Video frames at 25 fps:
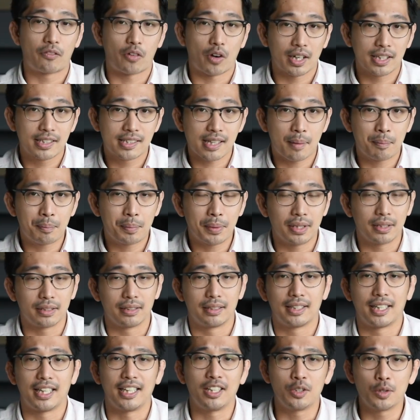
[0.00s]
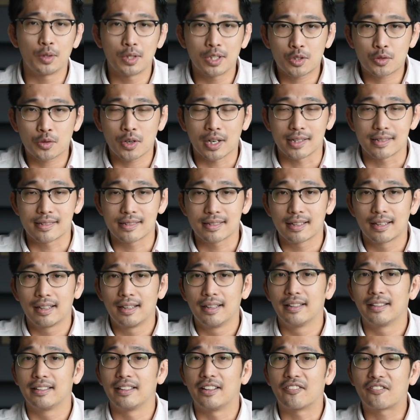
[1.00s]
For example, in unit trust,
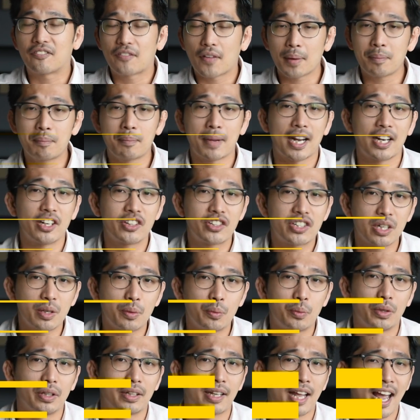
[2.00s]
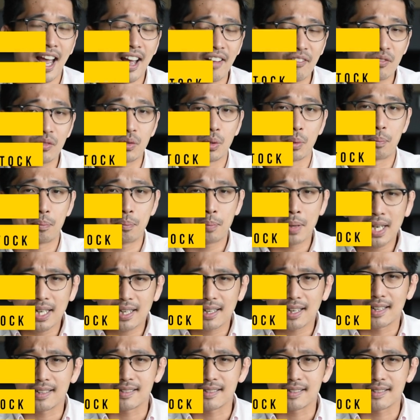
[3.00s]
the fund manager will have to pick